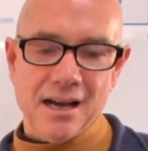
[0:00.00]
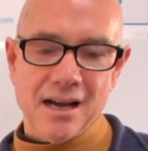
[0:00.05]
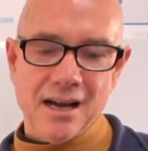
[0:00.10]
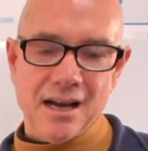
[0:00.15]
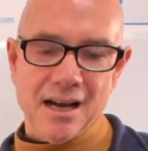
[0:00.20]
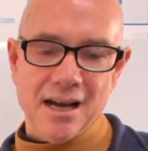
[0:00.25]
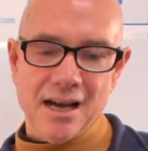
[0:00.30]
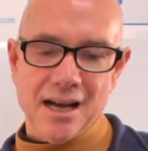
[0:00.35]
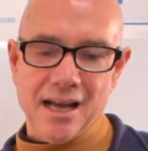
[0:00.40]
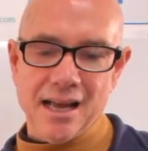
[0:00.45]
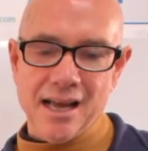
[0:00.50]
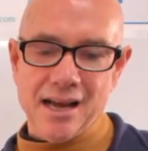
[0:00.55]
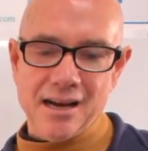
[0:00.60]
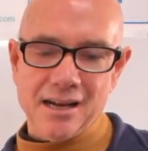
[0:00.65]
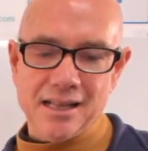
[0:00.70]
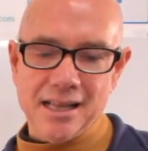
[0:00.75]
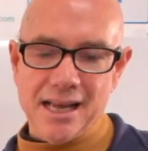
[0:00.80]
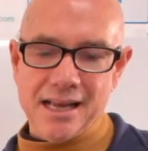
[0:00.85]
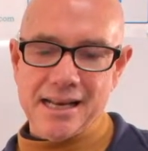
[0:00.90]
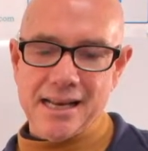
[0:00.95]
uh, air
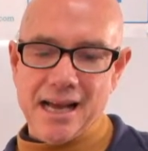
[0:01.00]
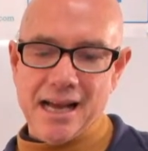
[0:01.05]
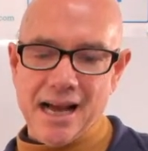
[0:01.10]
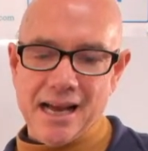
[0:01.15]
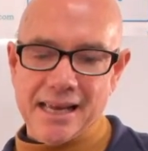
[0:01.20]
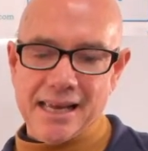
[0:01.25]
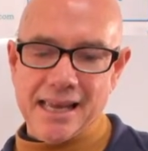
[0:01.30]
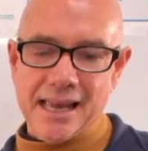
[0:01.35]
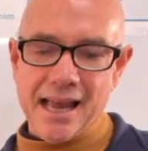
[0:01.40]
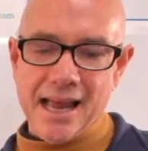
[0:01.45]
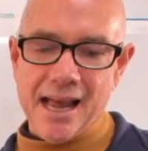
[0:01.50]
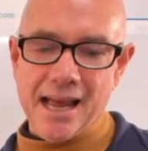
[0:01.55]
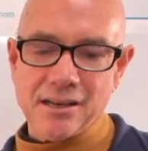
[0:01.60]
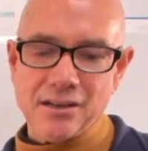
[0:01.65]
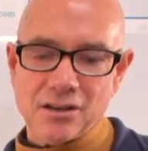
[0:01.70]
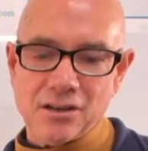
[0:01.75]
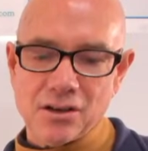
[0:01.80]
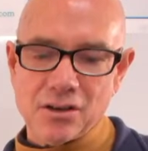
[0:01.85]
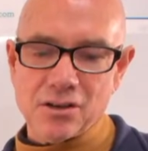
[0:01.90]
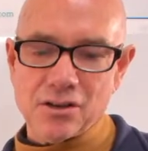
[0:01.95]
lady, I can't
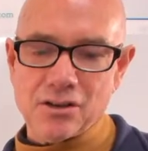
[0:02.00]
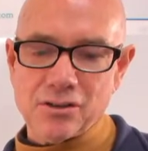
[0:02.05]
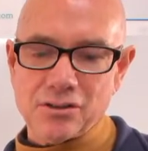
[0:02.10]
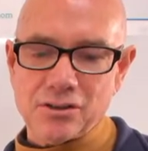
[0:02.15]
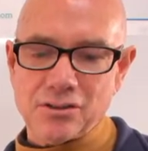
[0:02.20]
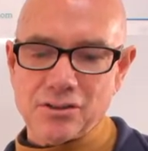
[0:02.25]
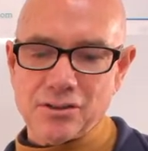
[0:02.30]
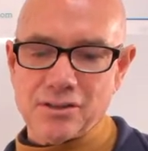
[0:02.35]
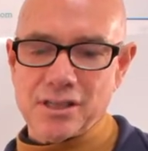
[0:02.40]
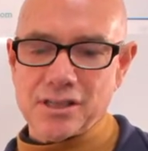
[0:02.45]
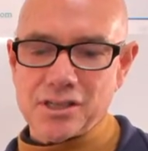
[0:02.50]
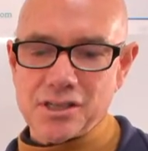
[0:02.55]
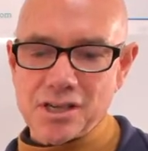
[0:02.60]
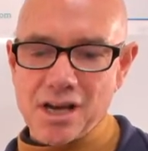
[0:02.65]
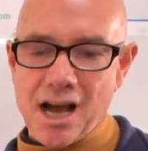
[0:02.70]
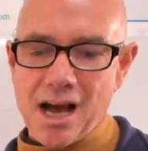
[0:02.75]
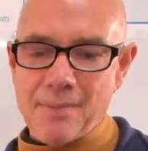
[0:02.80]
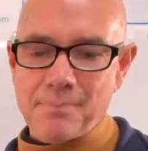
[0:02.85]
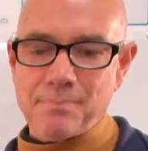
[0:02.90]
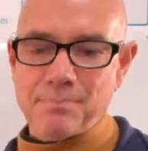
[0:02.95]
go to the
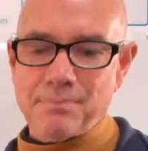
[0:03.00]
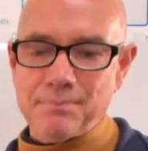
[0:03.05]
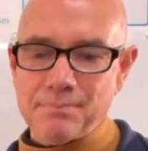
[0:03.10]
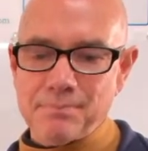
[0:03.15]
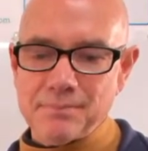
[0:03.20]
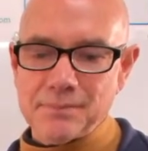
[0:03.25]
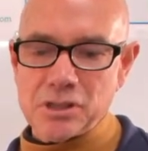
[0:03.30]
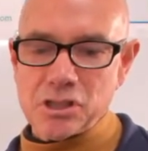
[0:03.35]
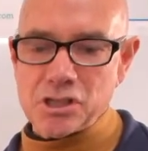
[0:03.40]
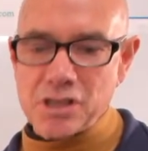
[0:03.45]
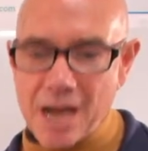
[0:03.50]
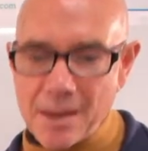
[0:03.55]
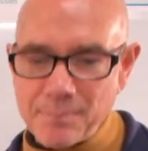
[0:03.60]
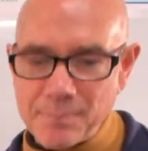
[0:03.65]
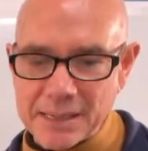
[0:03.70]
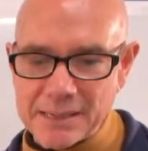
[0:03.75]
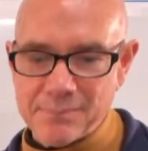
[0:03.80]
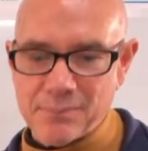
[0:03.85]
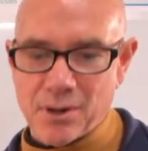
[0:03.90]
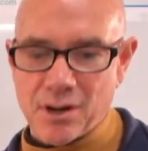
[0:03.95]
shop
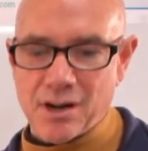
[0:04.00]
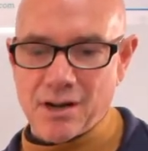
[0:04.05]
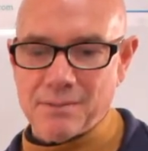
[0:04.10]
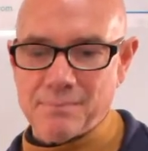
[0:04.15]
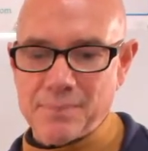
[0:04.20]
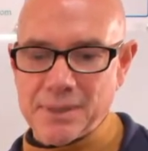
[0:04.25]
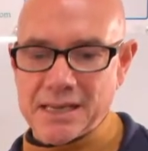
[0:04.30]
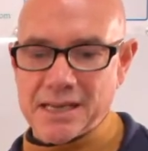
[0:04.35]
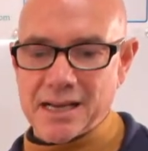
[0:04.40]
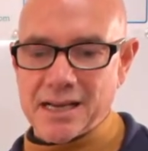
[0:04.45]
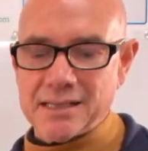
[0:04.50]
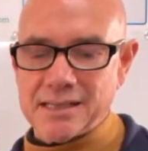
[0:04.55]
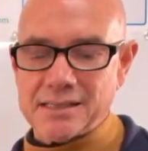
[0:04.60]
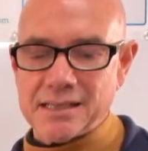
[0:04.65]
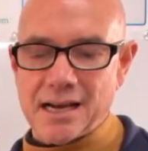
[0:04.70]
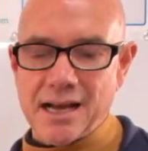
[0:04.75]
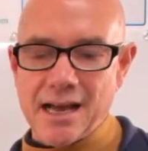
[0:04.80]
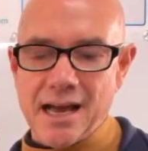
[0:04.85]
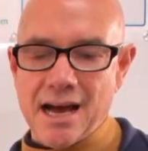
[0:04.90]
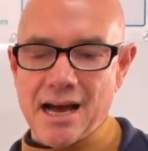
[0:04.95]
shopping mall because
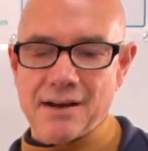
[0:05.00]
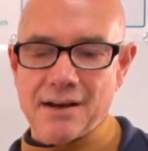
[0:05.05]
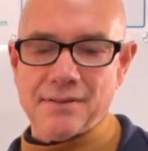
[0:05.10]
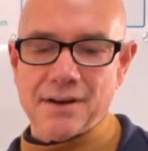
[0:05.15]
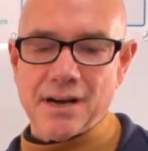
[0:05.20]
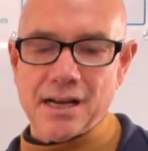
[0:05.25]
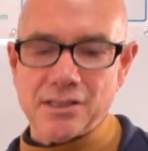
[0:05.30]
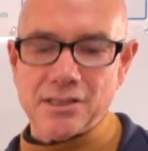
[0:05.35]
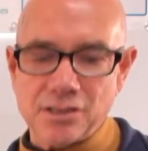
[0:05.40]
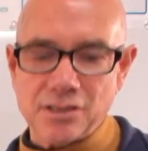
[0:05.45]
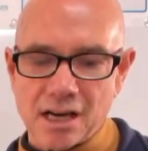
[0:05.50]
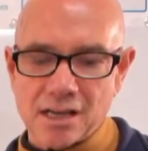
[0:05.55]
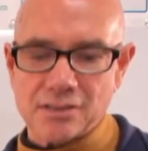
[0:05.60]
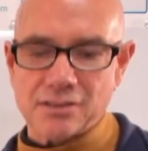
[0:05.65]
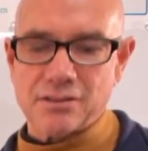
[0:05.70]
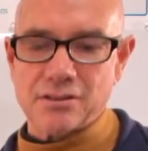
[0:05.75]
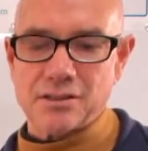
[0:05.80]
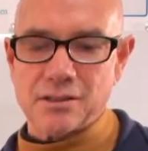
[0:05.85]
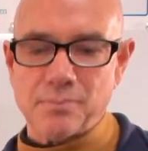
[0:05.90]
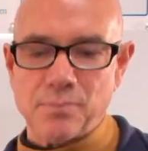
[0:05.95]
I have a
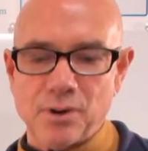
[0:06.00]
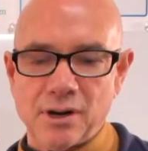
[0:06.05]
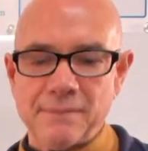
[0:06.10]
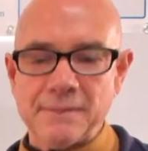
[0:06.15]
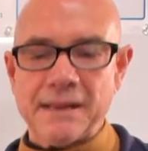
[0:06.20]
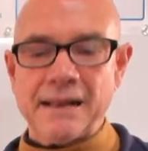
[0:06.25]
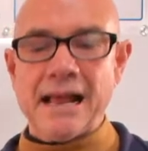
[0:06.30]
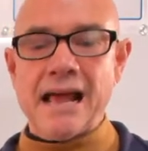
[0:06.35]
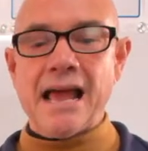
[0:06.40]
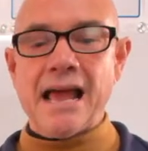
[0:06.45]
doctor's appointment.